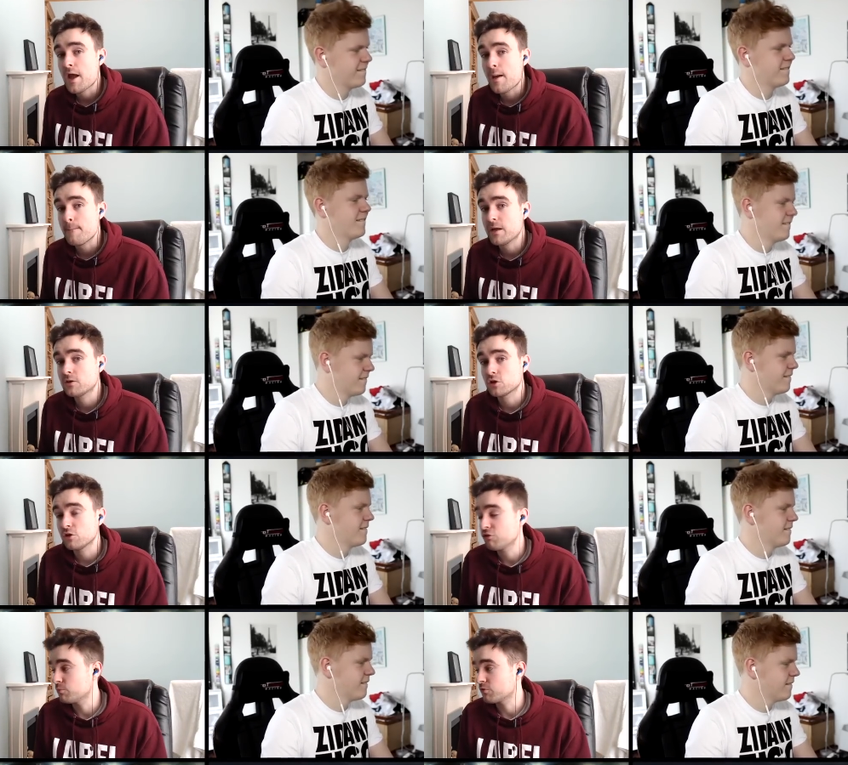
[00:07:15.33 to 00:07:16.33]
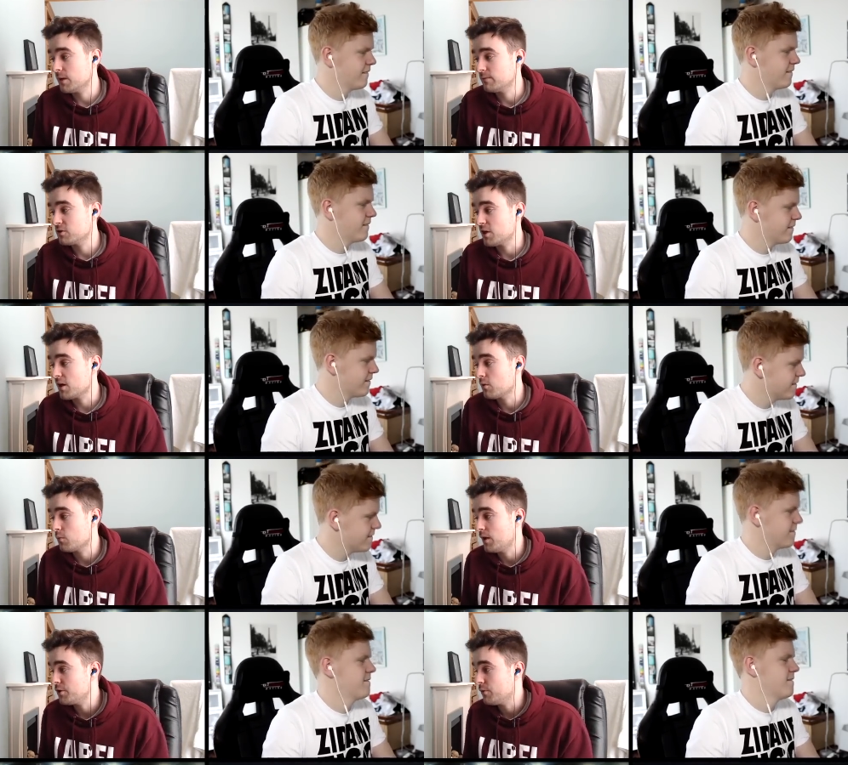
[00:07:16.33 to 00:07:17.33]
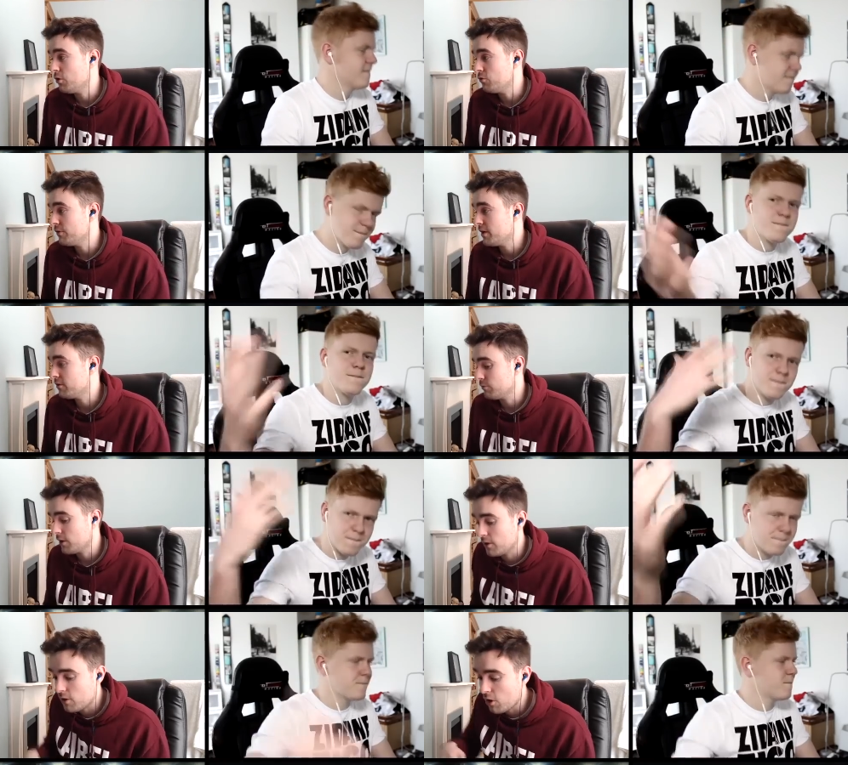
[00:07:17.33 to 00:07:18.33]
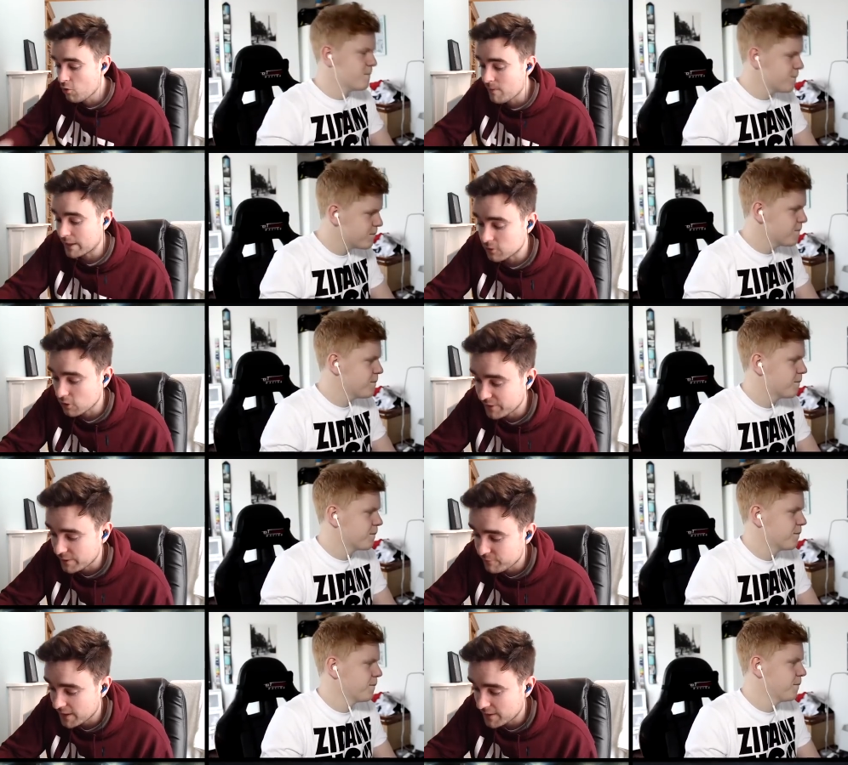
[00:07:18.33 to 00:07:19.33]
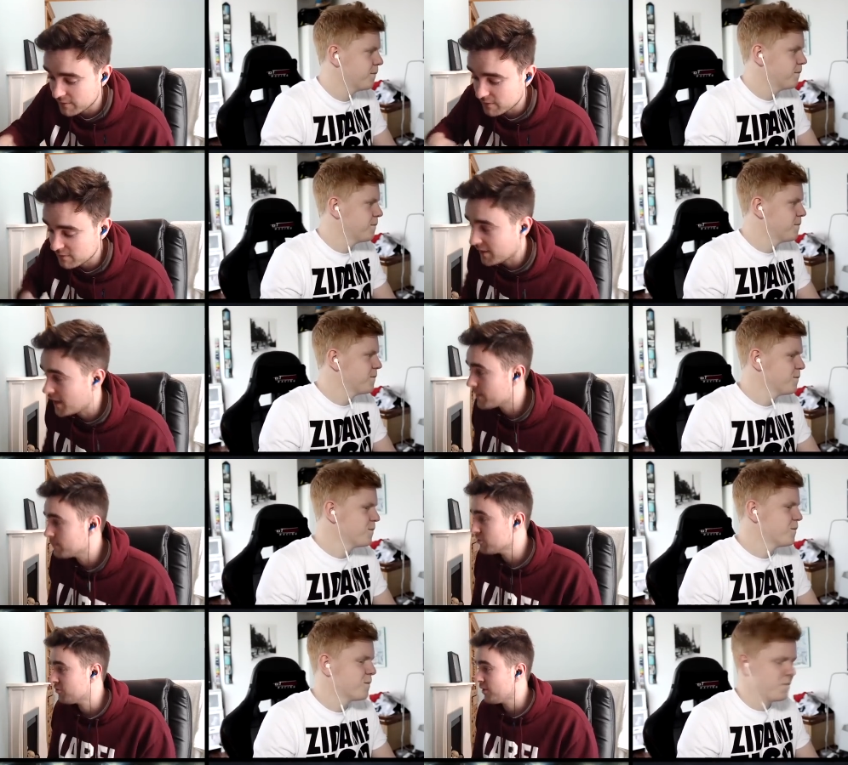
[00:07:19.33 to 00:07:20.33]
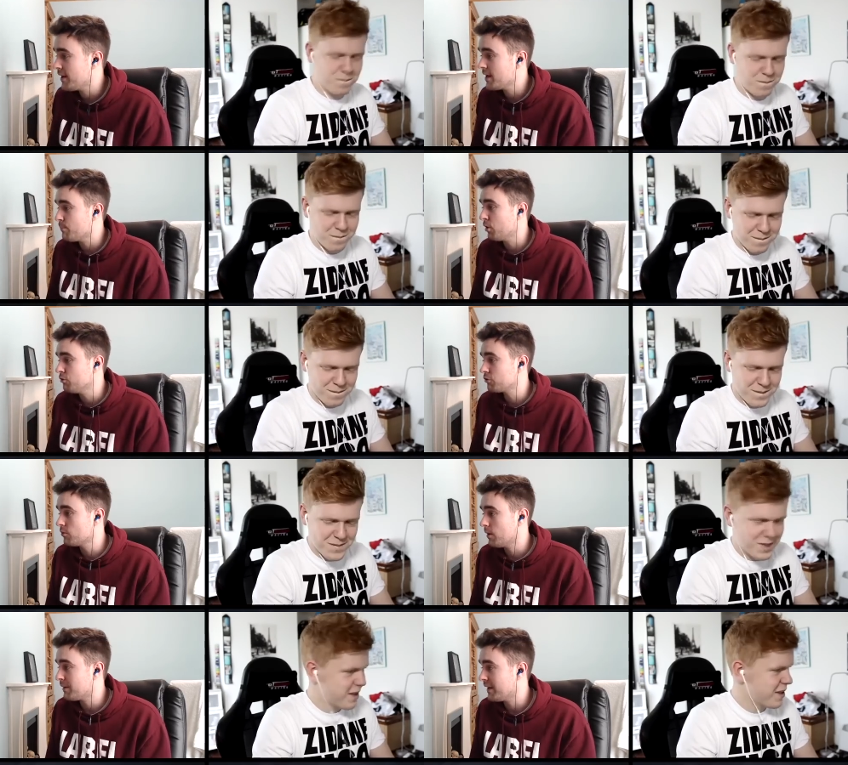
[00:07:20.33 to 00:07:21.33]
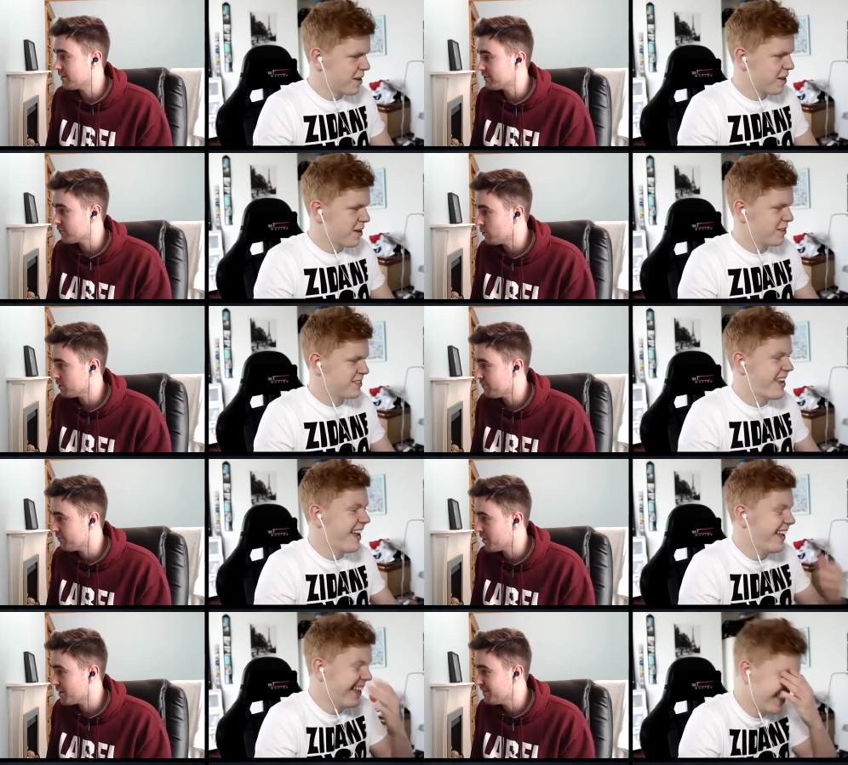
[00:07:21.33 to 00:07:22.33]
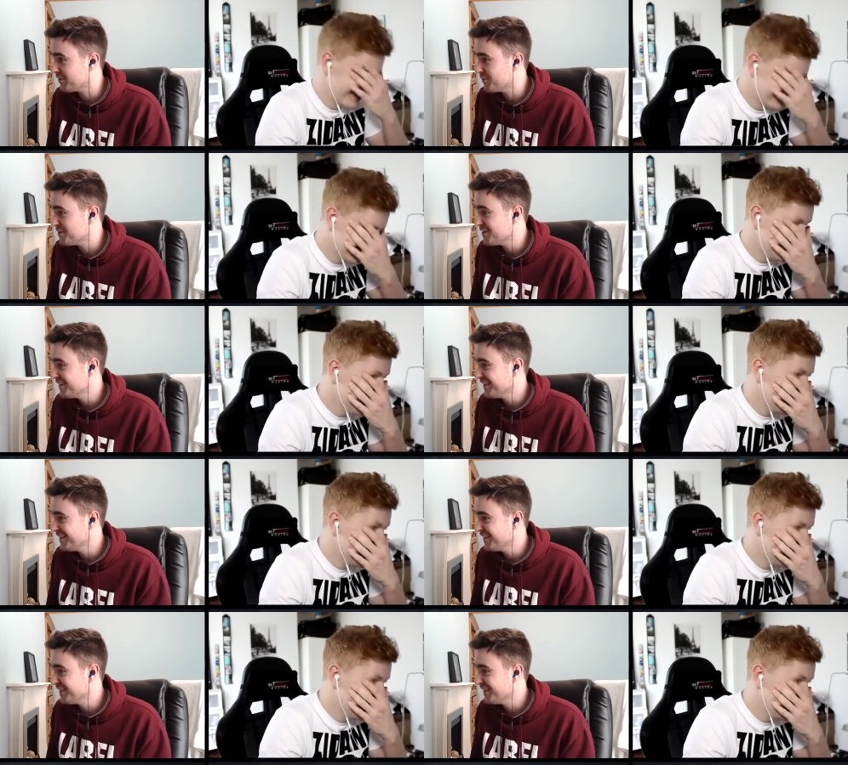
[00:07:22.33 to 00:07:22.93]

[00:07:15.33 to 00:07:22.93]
Speaker 1: And make sure you subscribe to Jack while you are over there as well. And oh my god, I'm forgetting that there's a timer. I'm just sitting here pondering what players I've got. What the fuck am I doing?